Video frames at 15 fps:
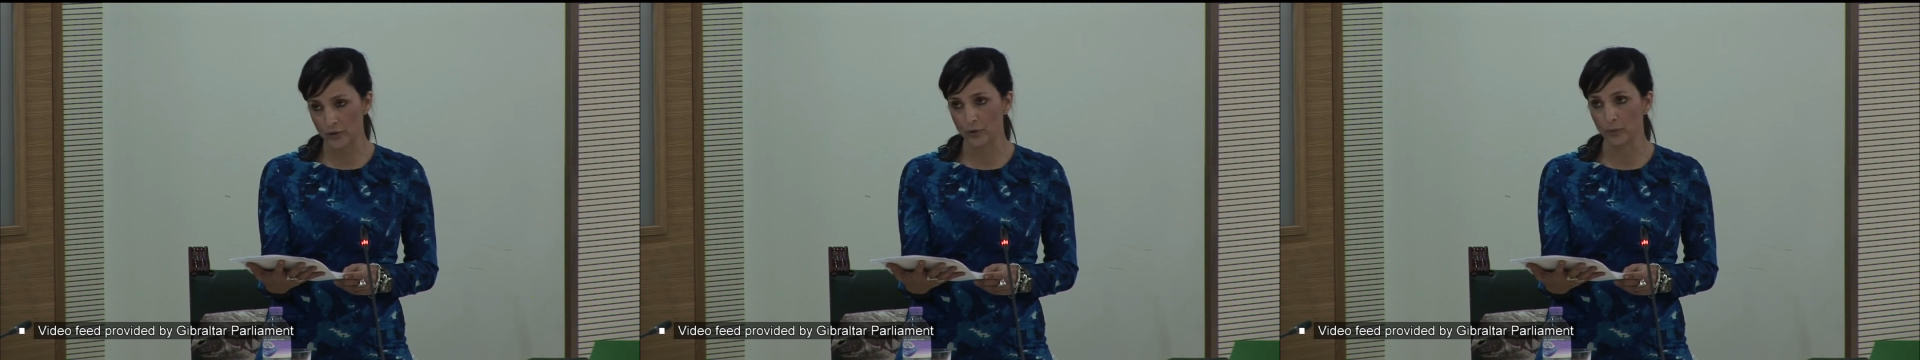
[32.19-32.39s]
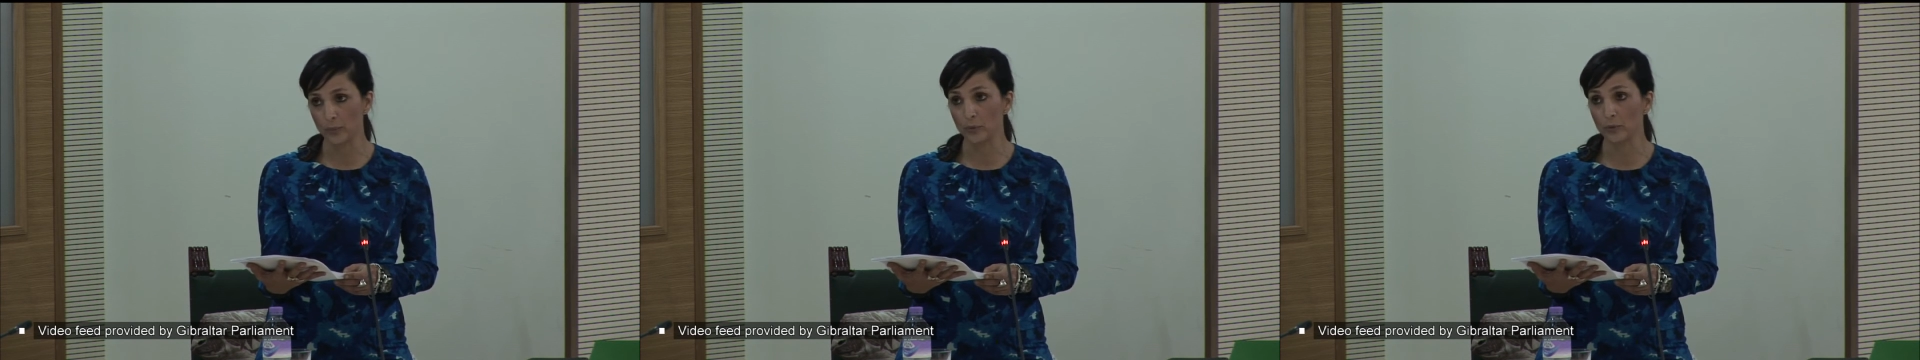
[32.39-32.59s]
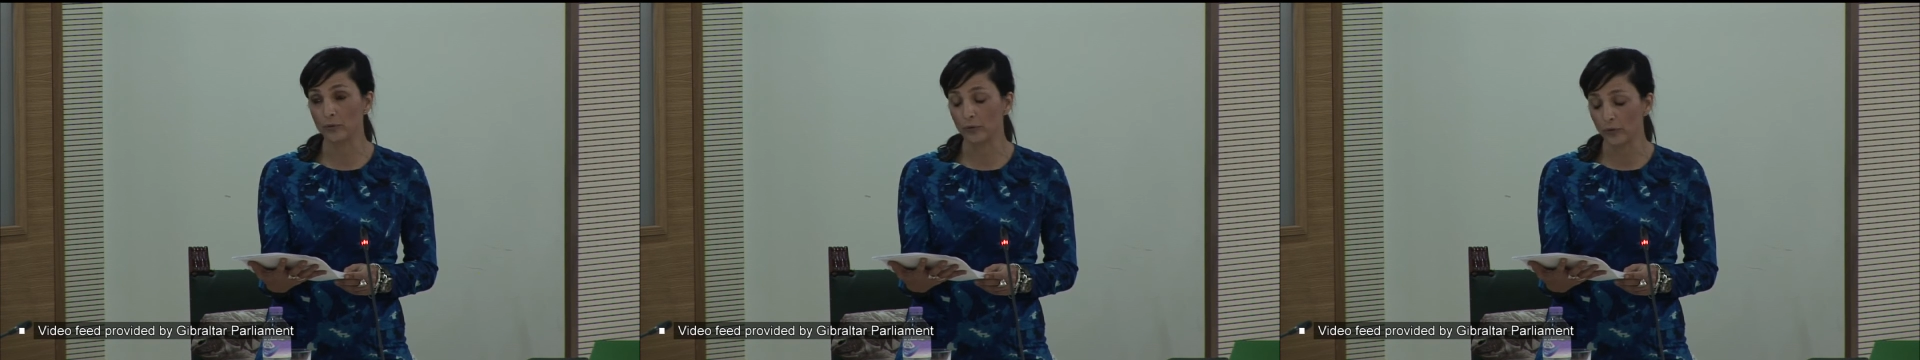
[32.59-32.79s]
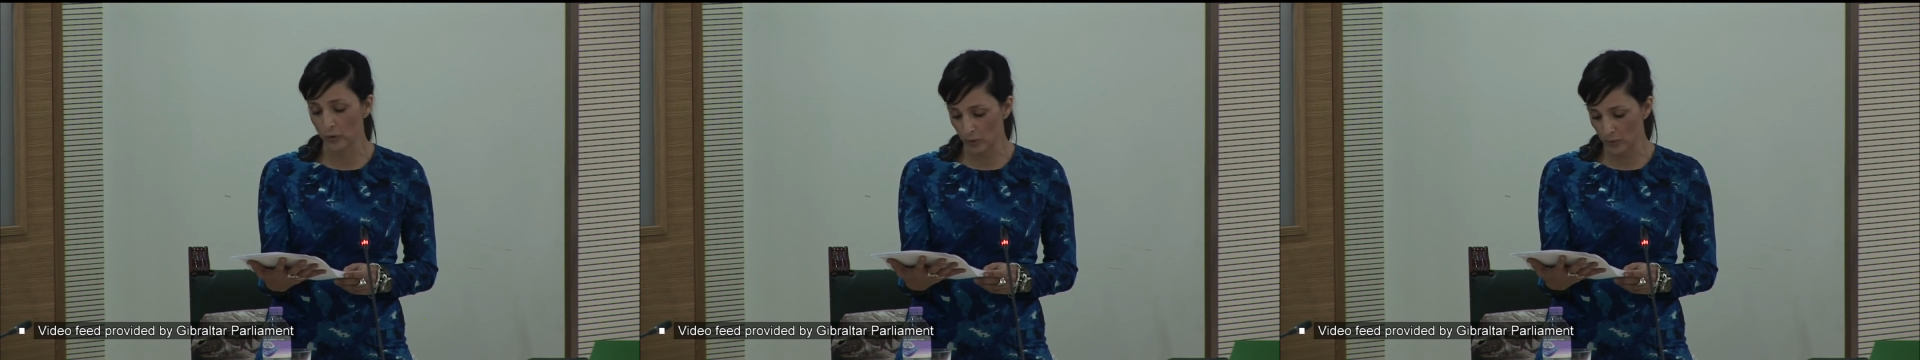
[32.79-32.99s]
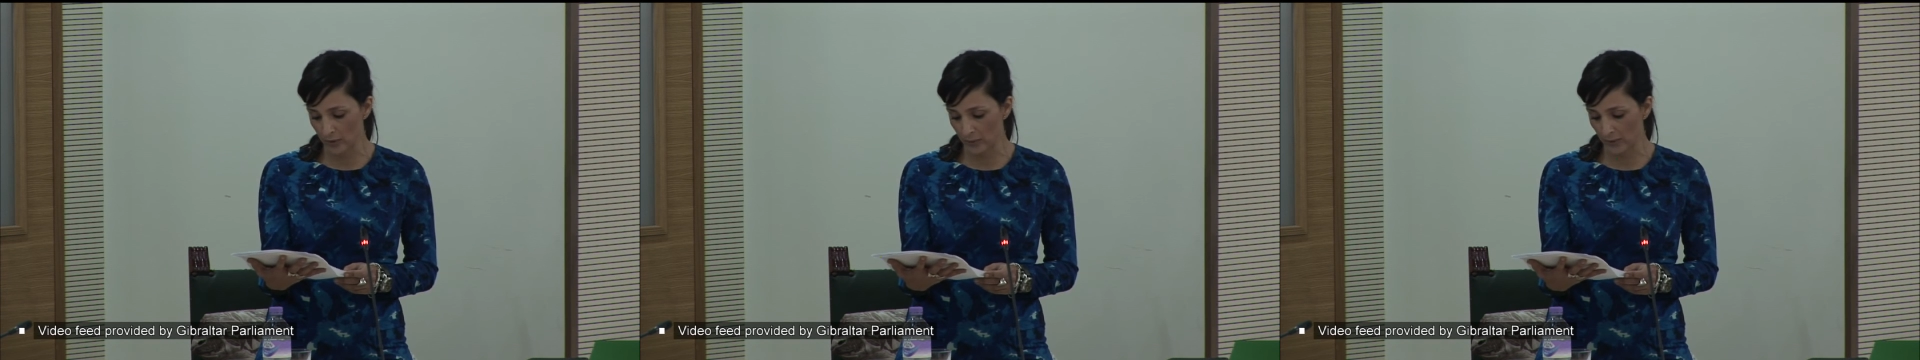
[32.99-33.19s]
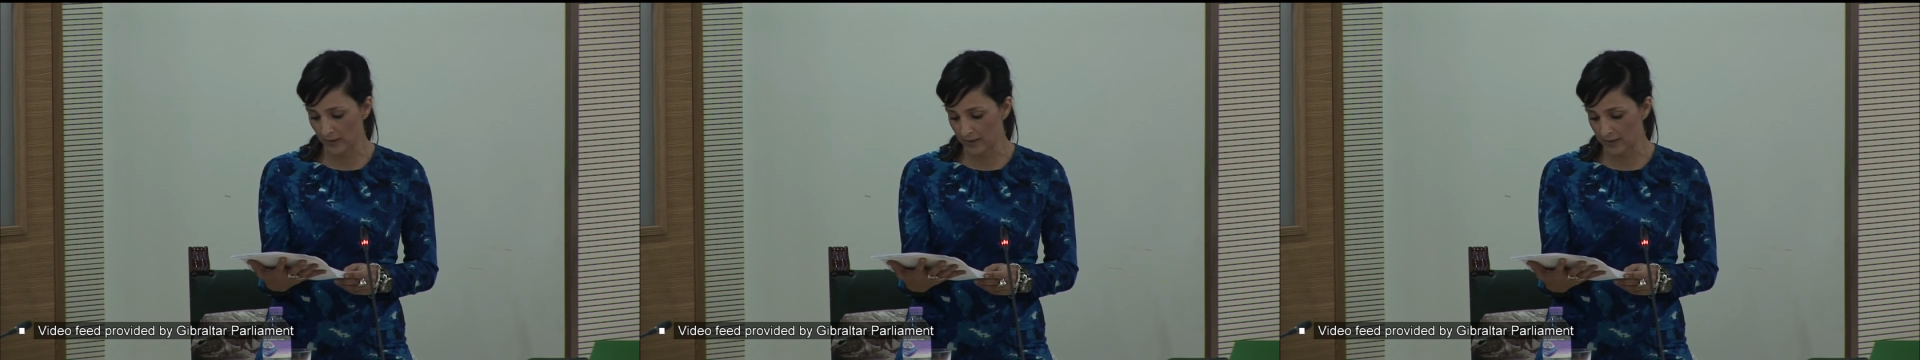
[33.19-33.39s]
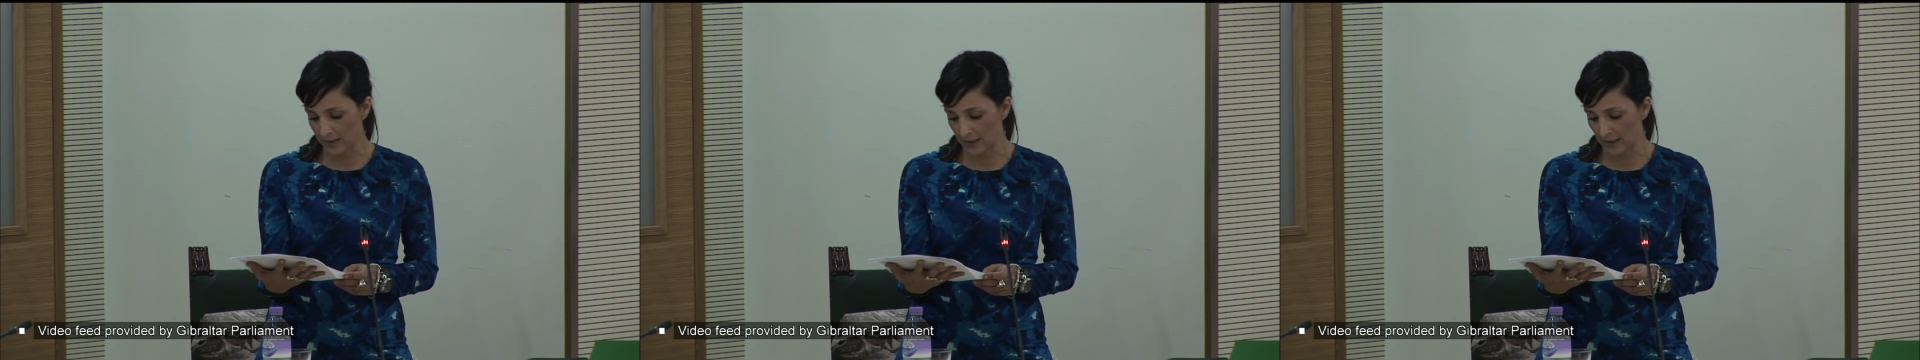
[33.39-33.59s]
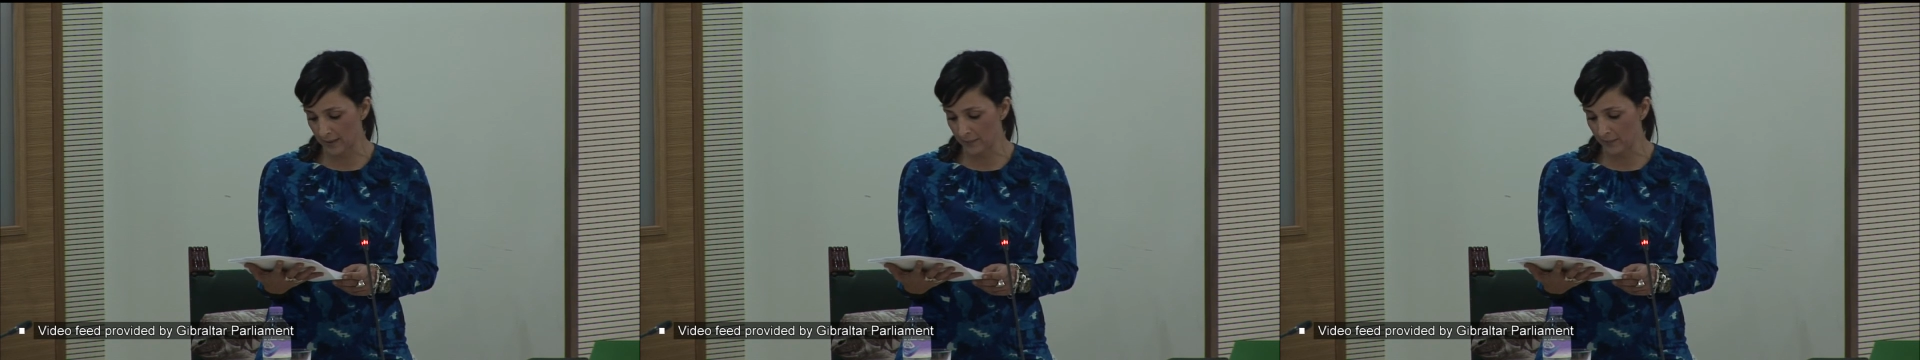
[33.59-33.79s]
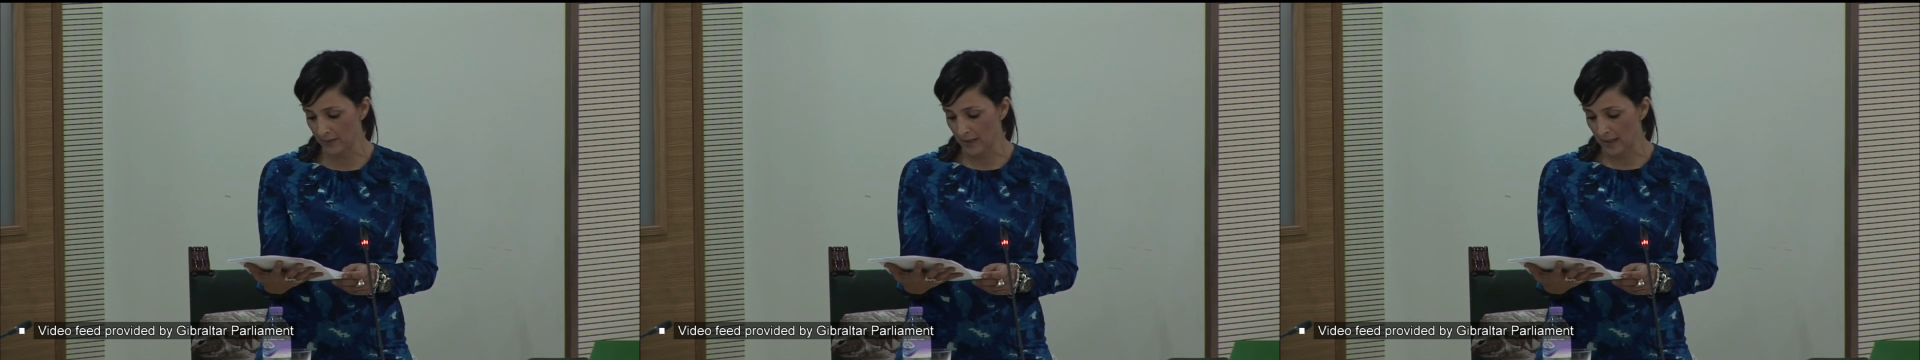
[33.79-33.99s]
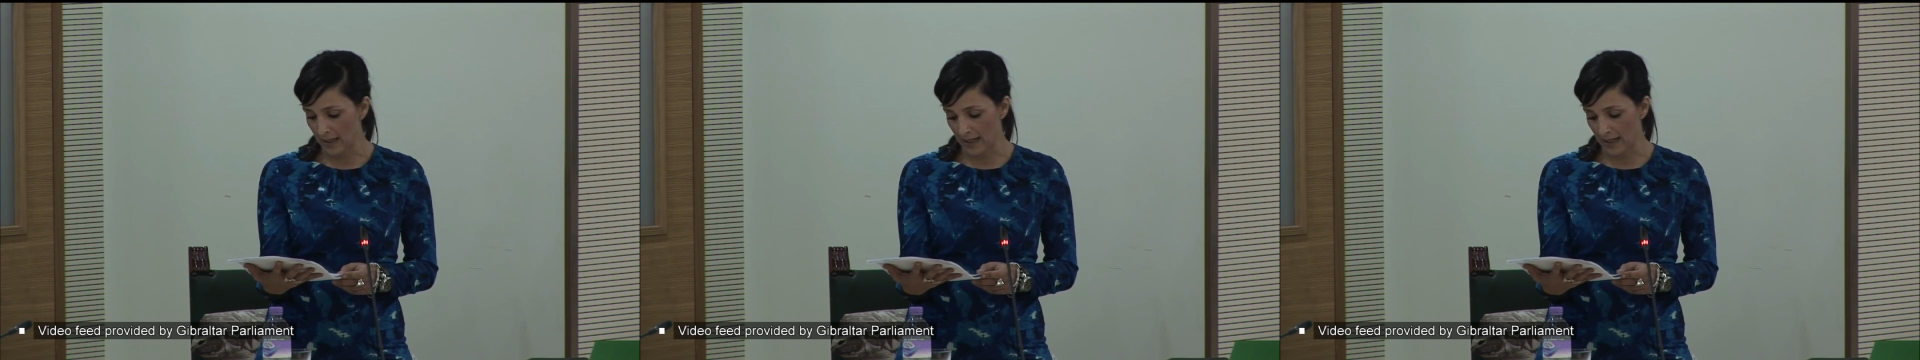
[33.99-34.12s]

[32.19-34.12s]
to move forward with the times